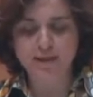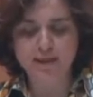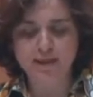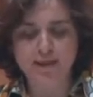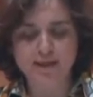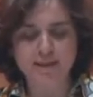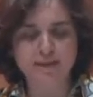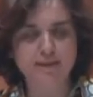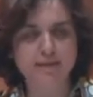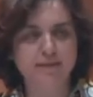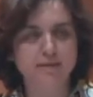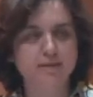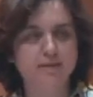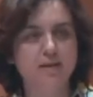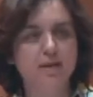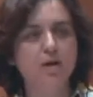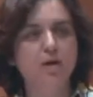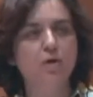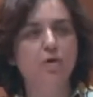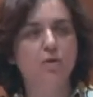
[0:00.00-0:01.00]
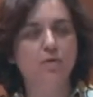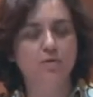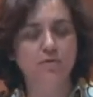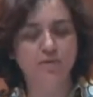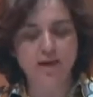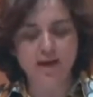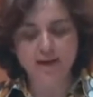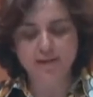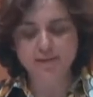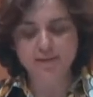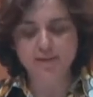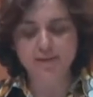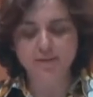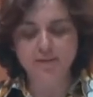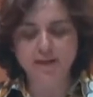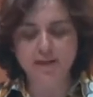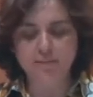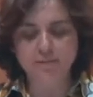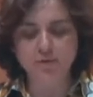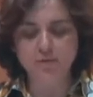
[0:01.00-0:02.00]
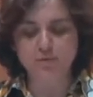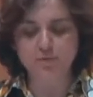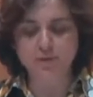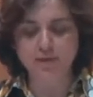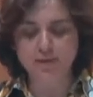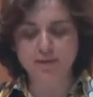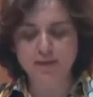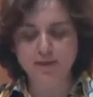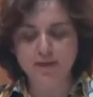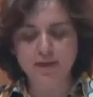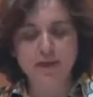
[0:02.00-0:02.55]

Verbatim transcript: heritage of the Asian Greek music